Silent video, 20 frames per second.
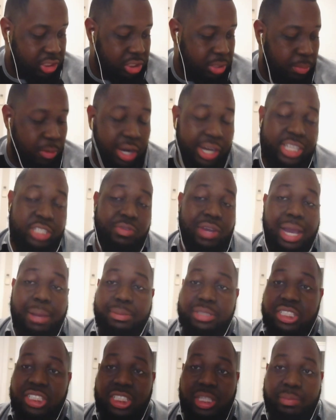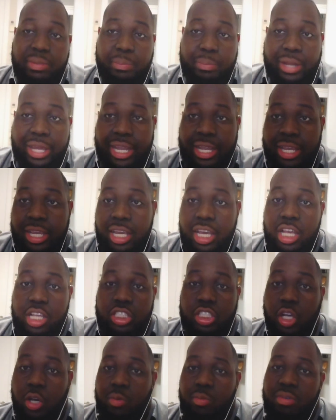DeMarcus Robinson should be playing.
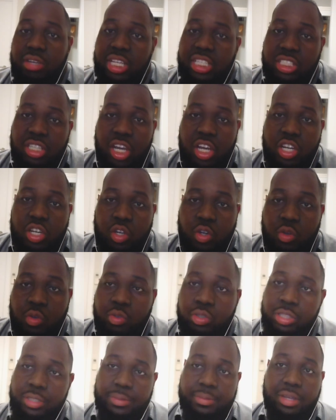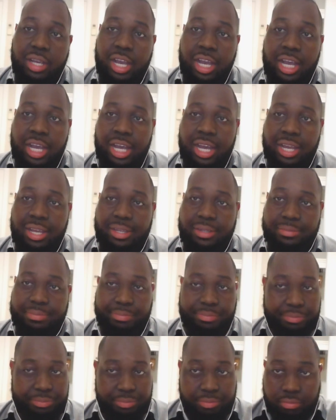So it's good news, and
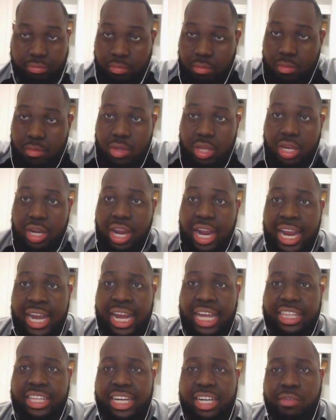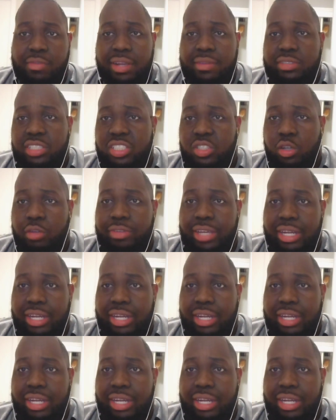I think the Ravens are still